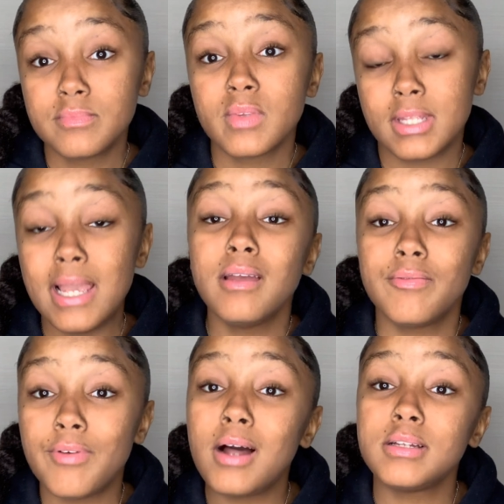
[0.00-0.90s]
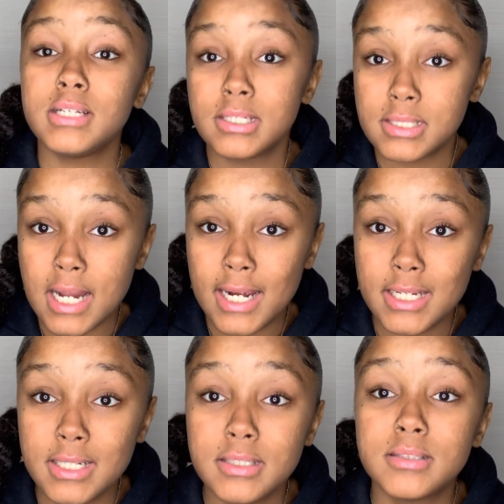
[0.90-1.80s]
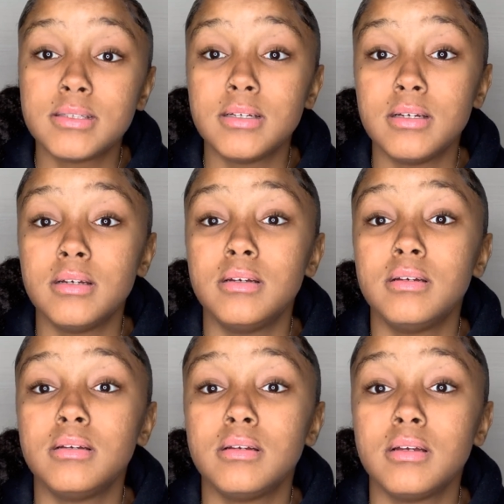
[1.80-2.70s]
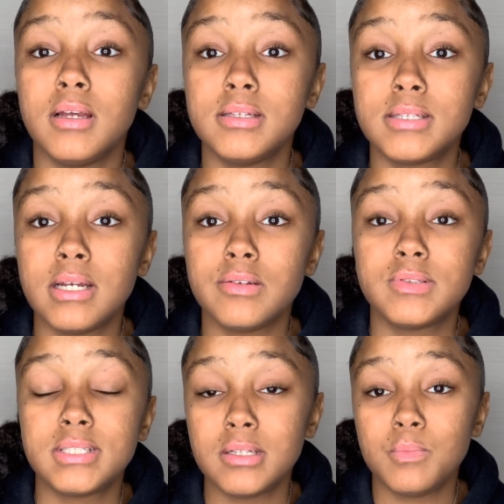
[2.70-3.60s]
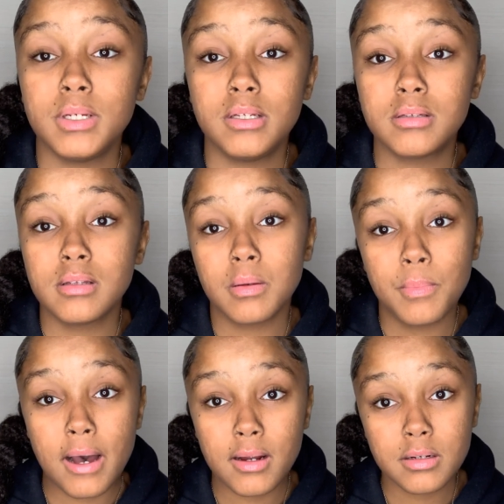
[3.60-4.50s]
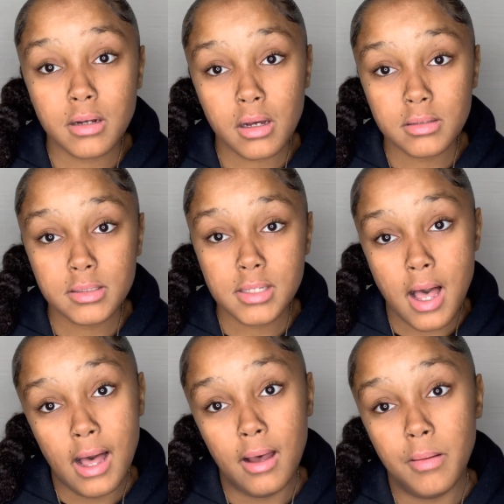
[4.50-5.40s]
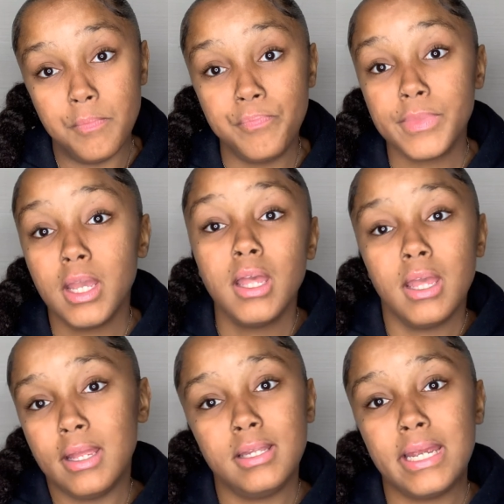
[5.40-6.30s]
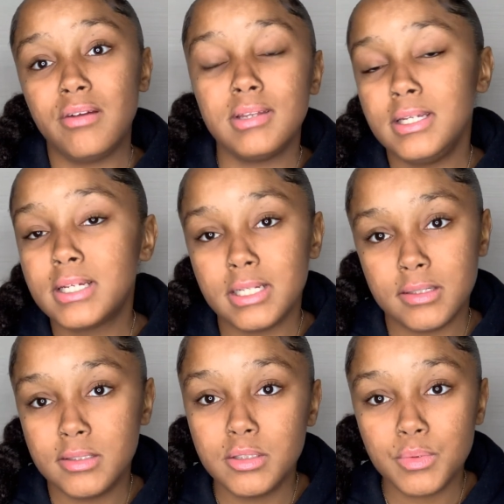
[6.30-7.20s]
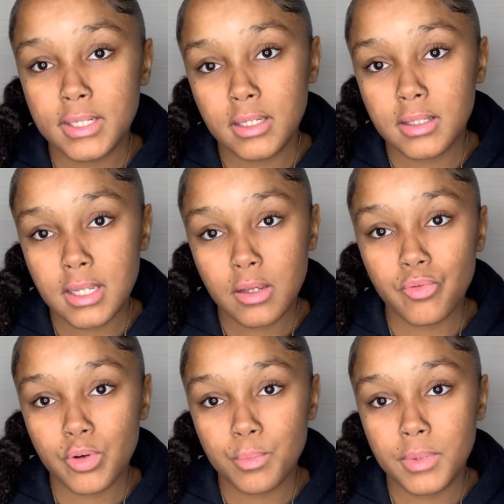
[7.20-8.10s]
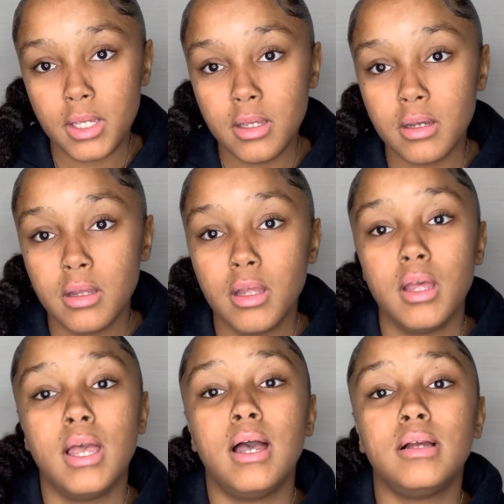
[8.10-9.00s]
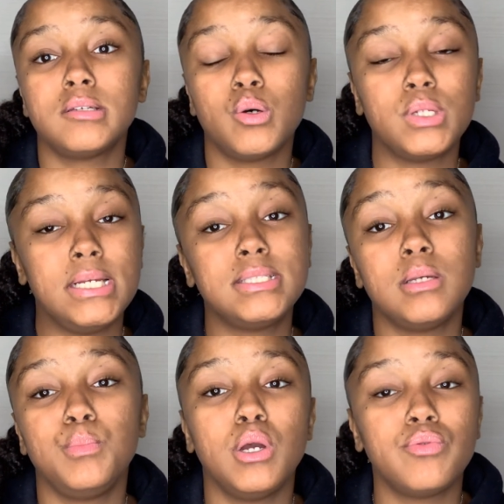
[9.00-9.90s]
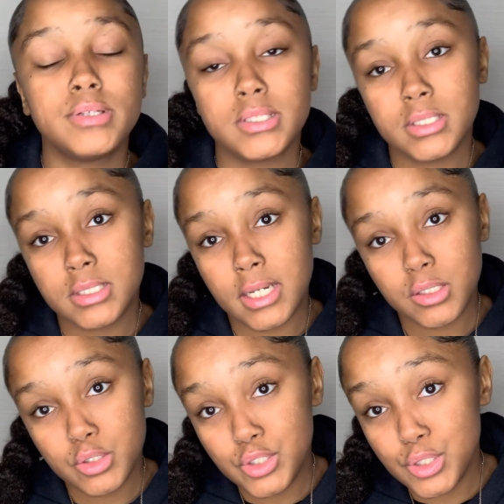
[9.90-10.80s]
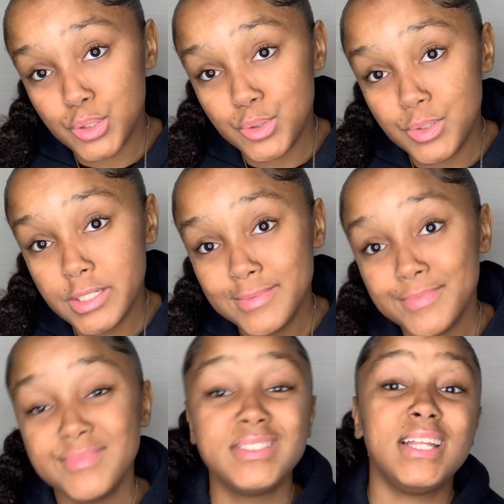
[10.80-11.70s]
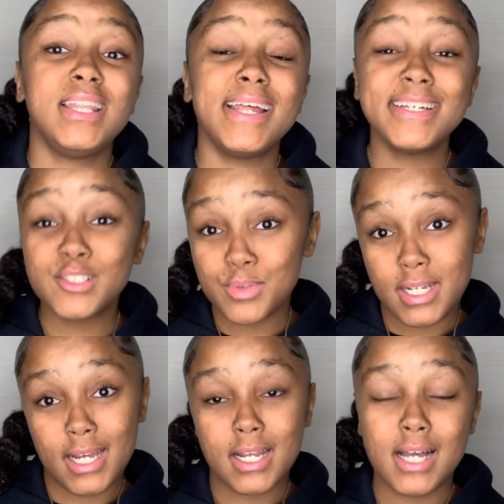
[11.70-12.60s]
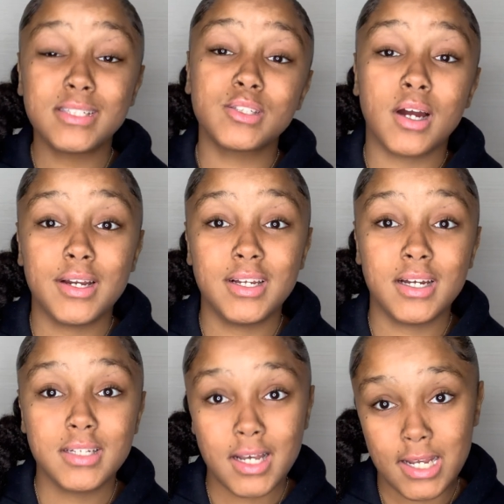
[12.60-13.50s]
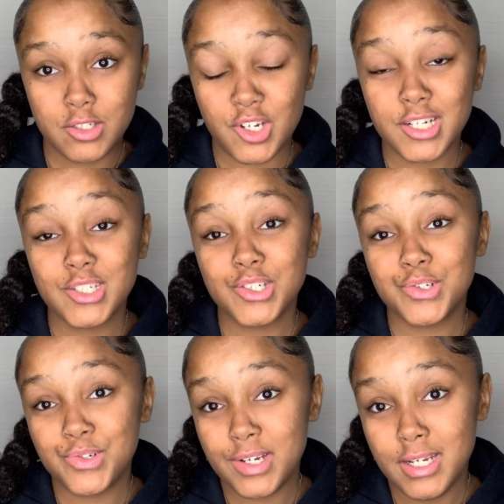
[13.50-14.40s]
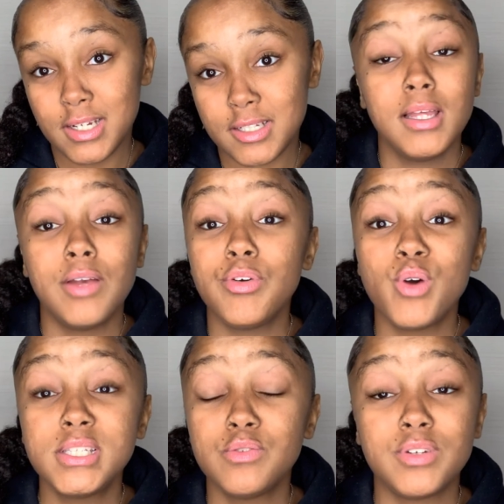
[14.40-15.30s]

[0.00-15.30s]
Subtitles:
They finally decided to, instead of sending me to Lebanon all the time, and they really couldn't do anything for me, so they sent me over to St. Jude, And that's when I got started on the hydroxyurea. If it wasn't for